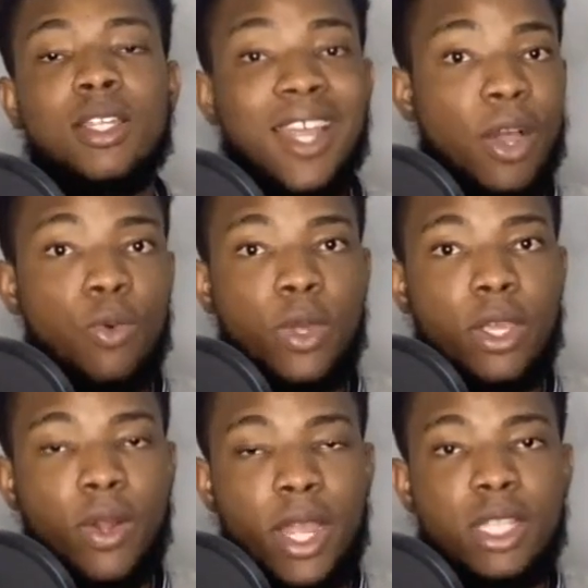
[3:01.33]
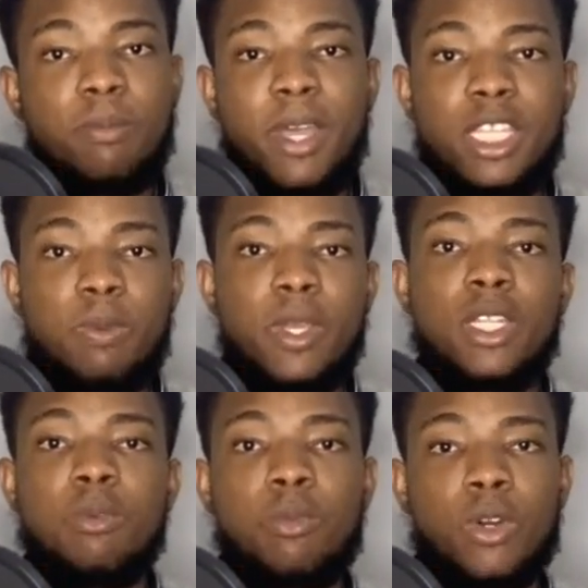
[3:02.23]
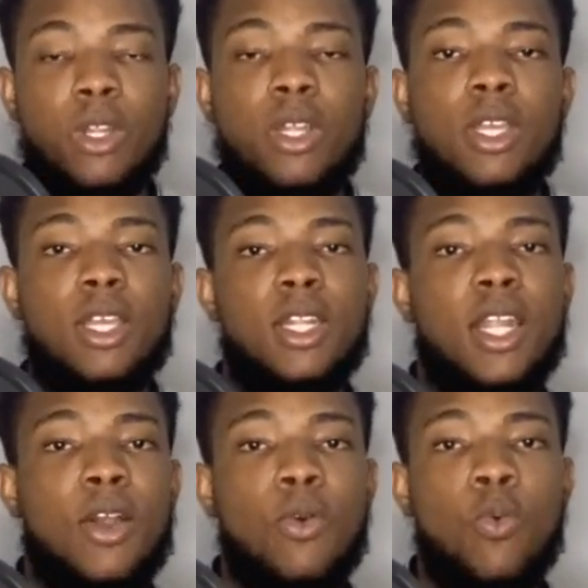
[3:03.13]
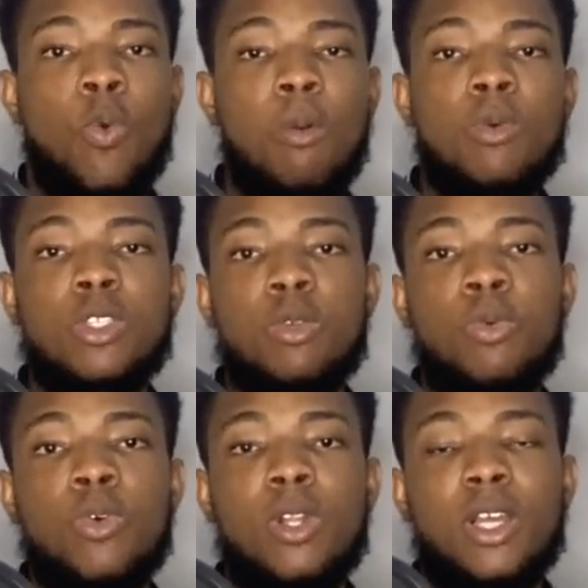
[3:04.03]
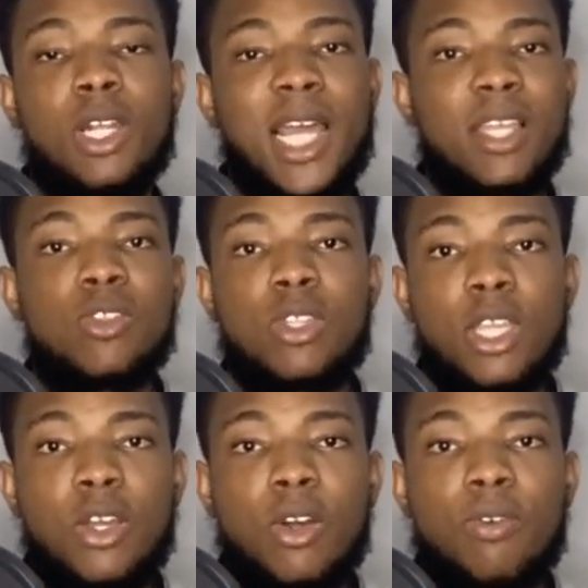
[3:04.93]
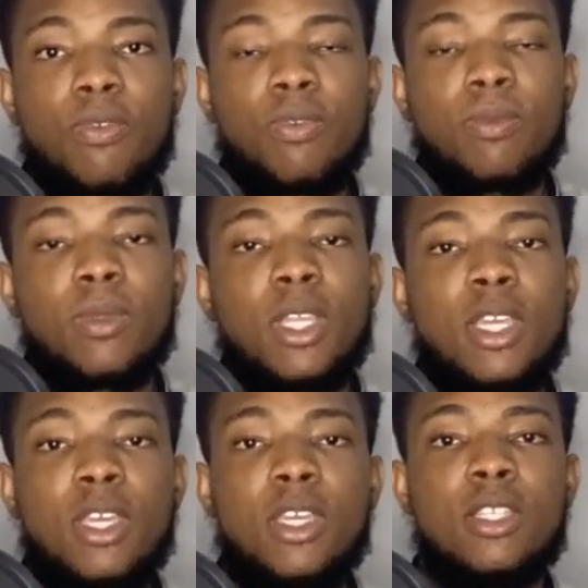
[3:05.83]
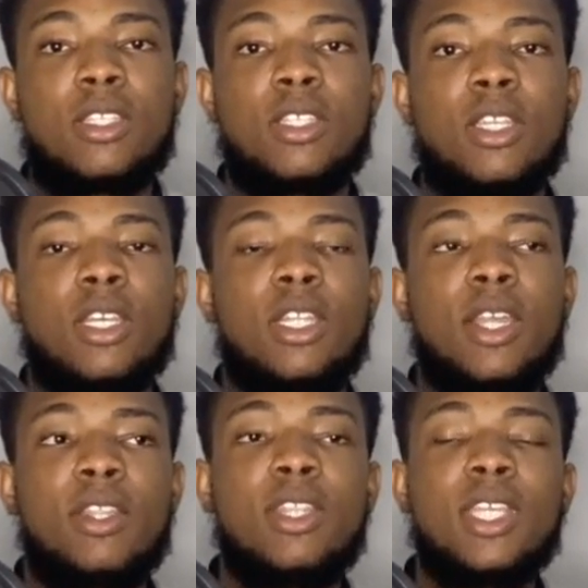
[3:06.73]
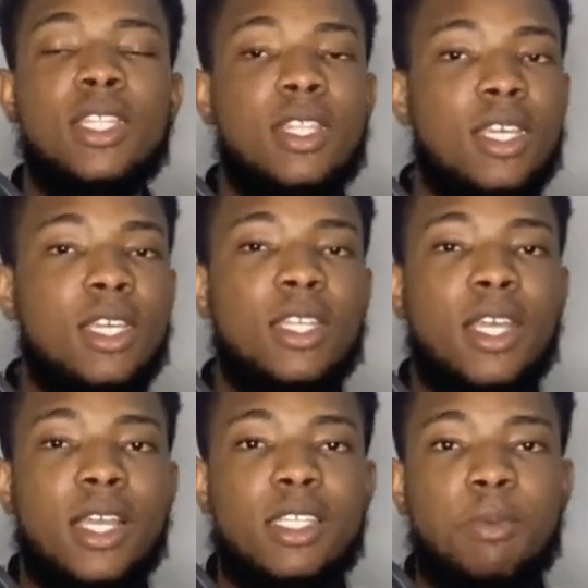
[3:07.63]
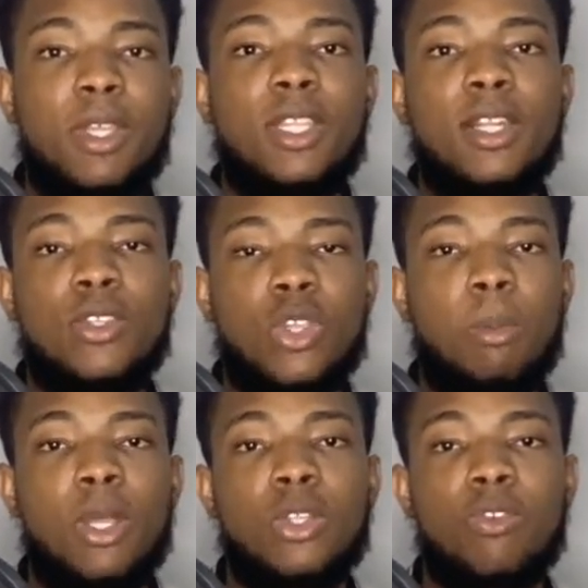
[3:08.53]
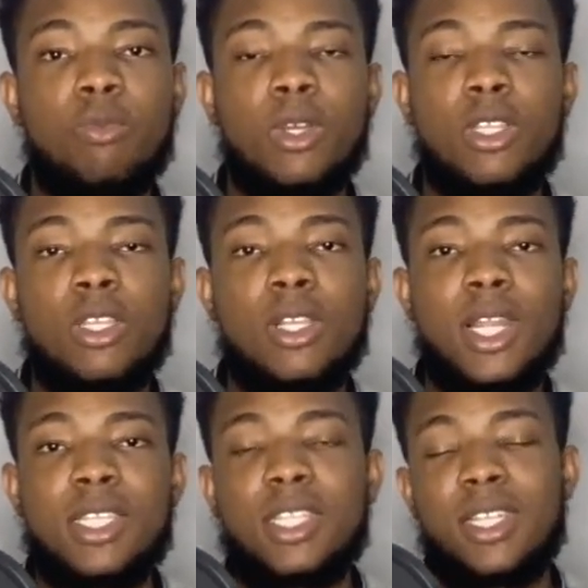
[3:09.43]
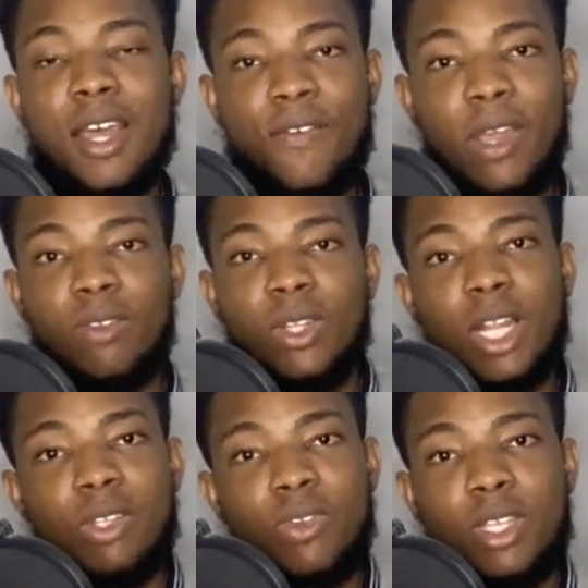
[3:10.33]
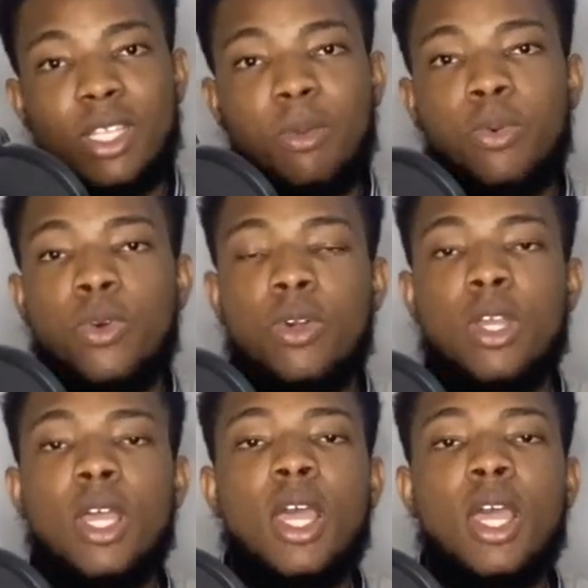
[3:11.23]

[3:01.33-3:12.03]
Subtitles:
that way, right? By spending more. Now, what most people like to think of is they think they can spend a little amount of money, let's say that $5 for example,